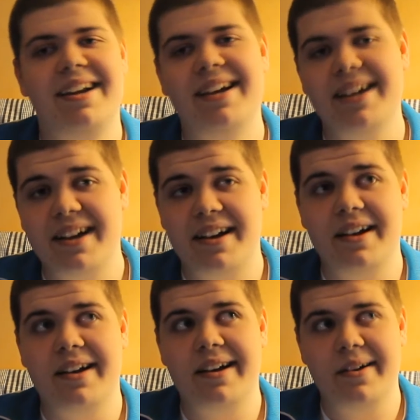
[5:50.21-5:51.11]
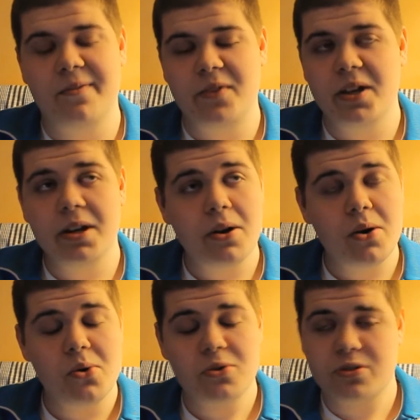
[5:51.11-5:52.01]
uh,
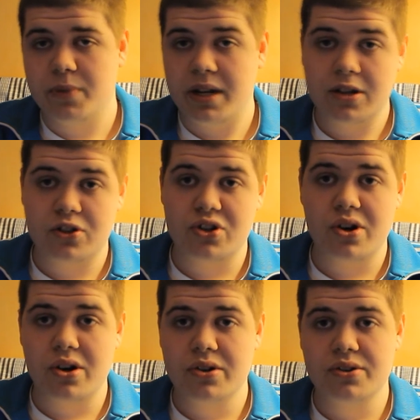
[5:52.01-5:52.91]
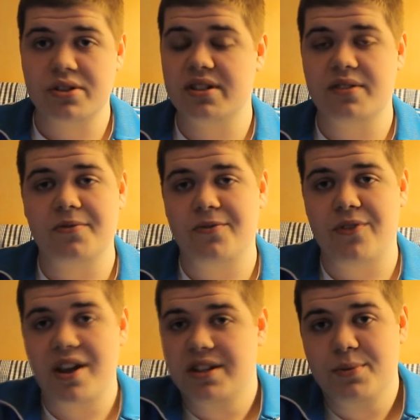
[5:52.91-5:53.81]
videos, pictures,
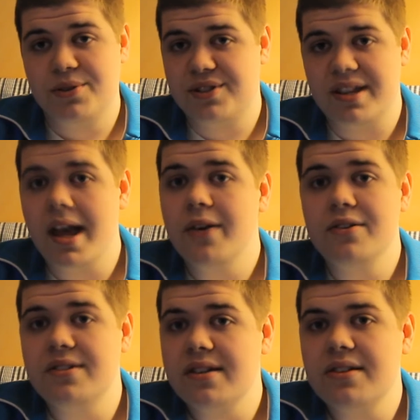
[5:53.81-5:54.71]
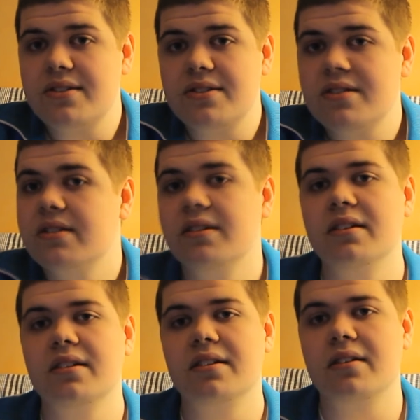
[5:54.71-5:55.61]
Facebook statuses,
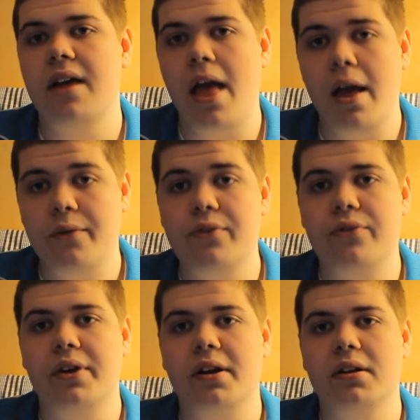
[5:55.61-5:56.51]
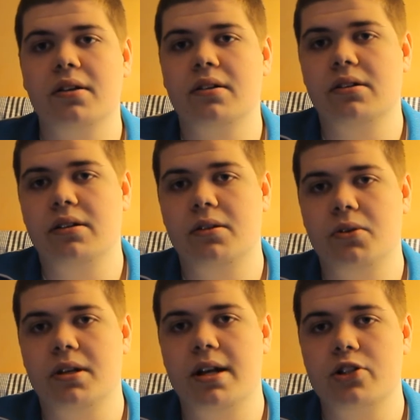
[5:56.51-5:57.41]
everything. Uh,
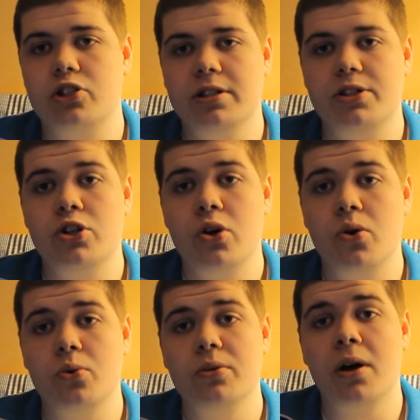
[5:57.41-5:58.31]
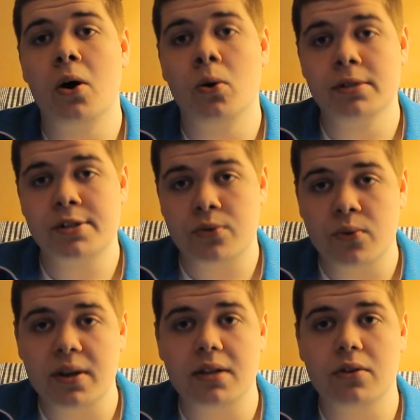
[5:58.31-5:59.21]
you can actually show the whole
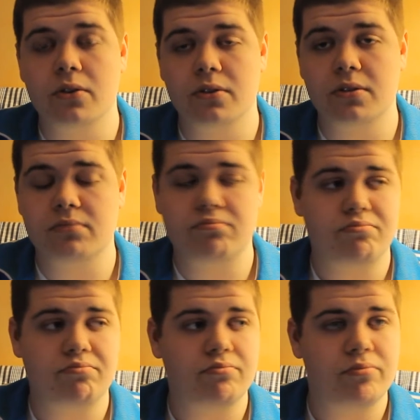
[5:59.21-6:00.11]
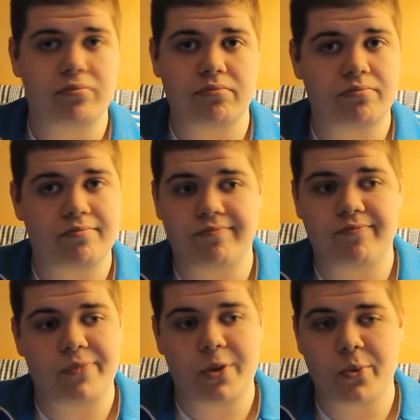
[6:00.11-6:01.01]
screen on
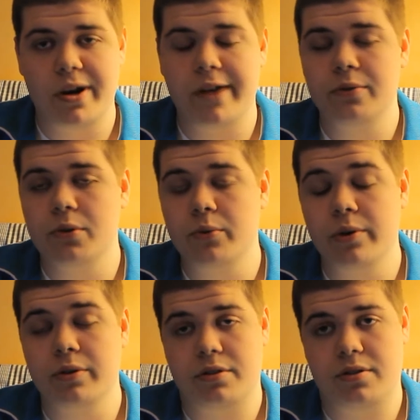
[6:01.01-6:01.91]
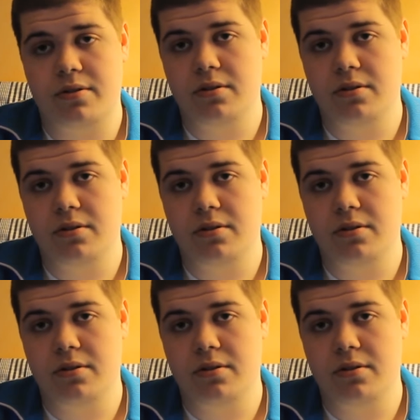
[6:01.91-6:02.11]
wherever you want.